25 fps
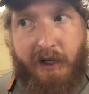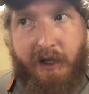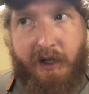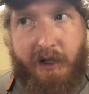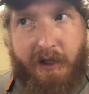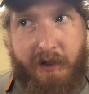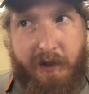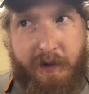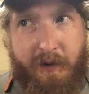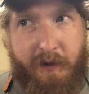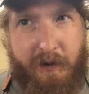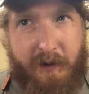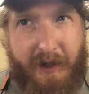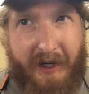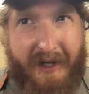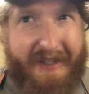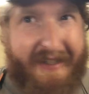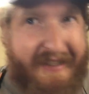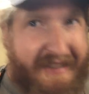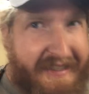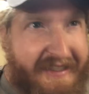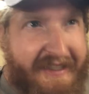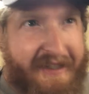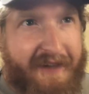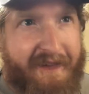You
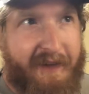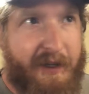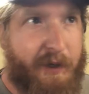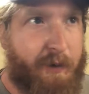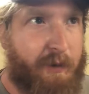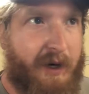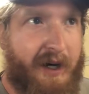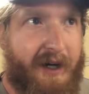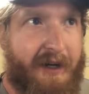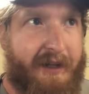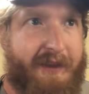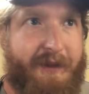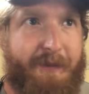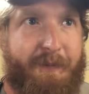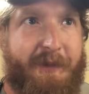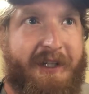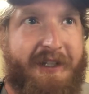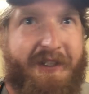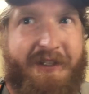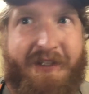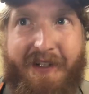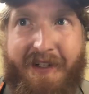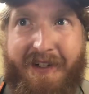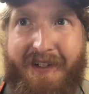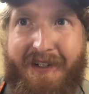ideally want it to be
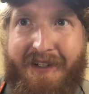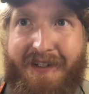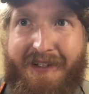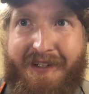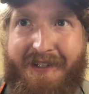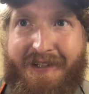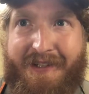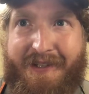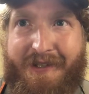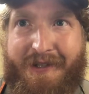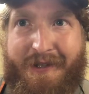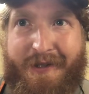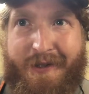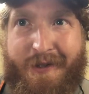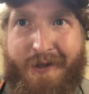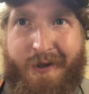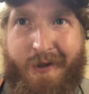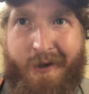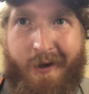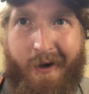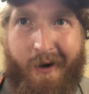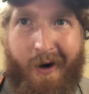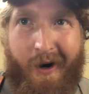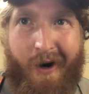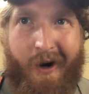just
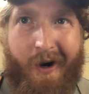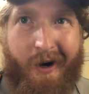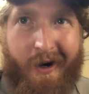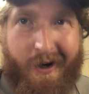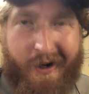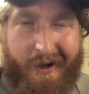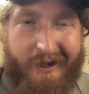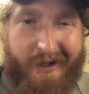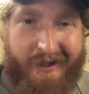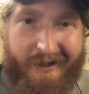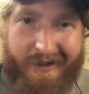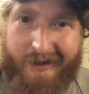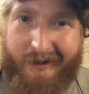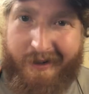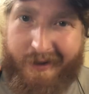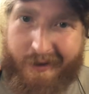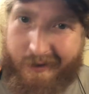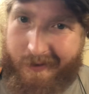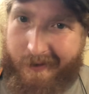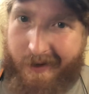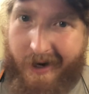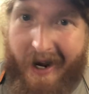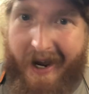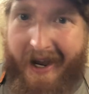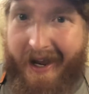starting to
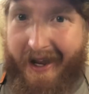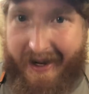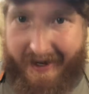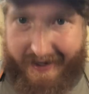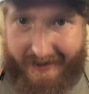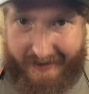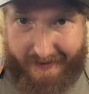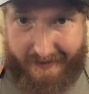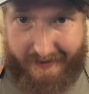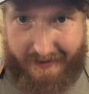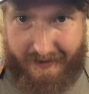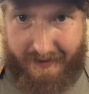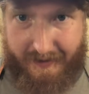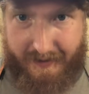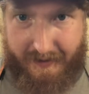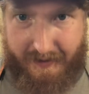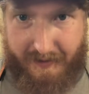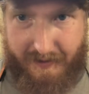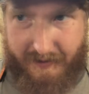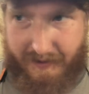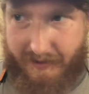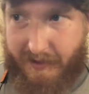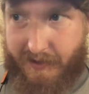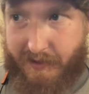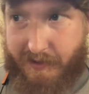drag
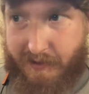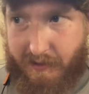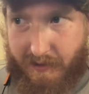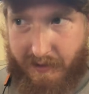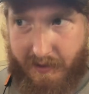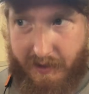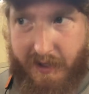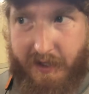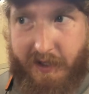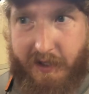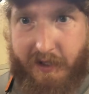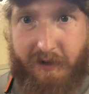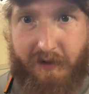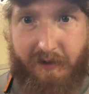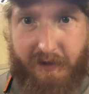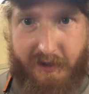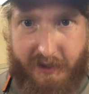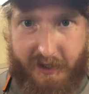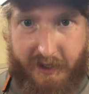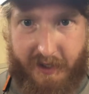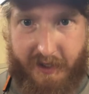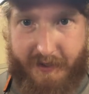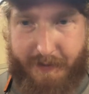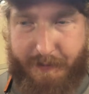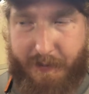as your initial
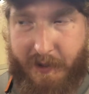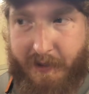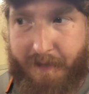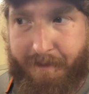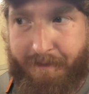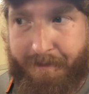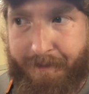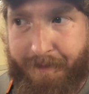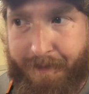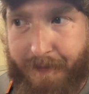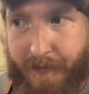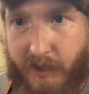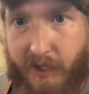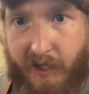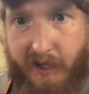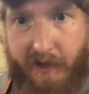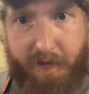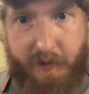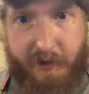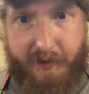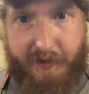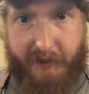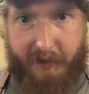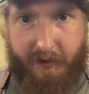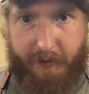adjustment.
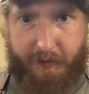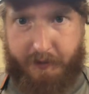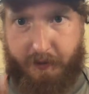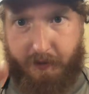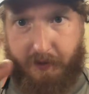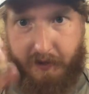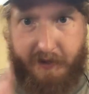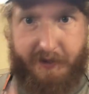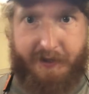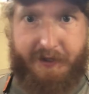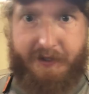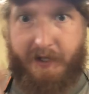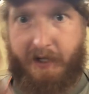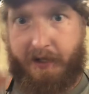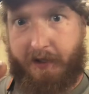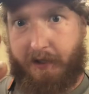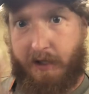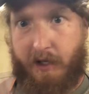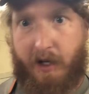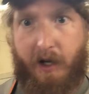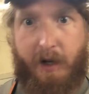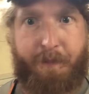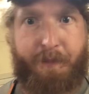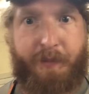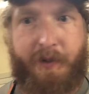Everything will sort of
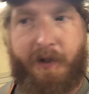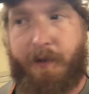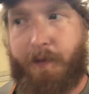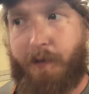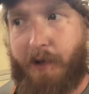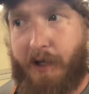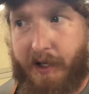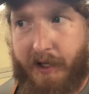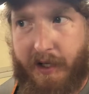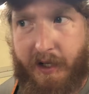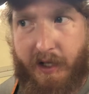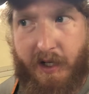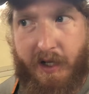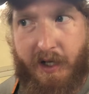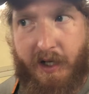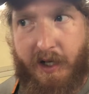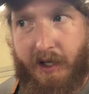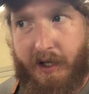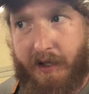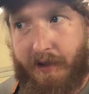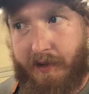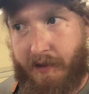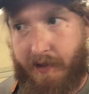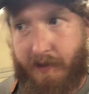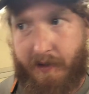center up and
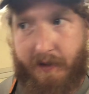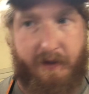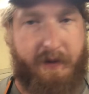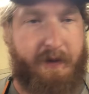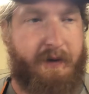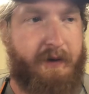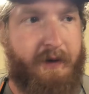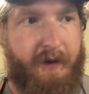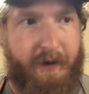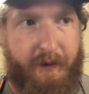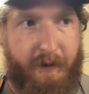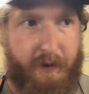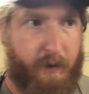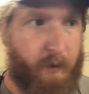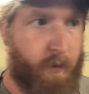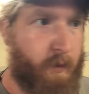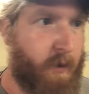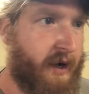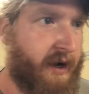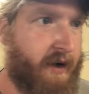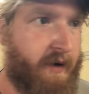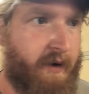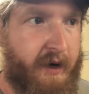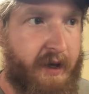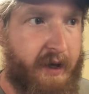whatnot, and then, you know, it'll
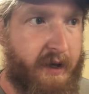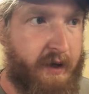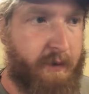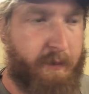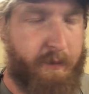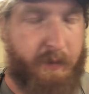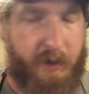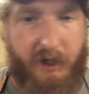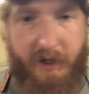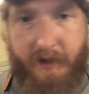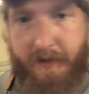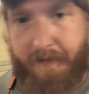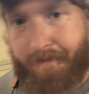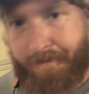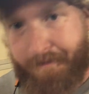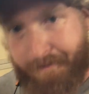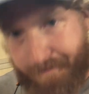wear in, but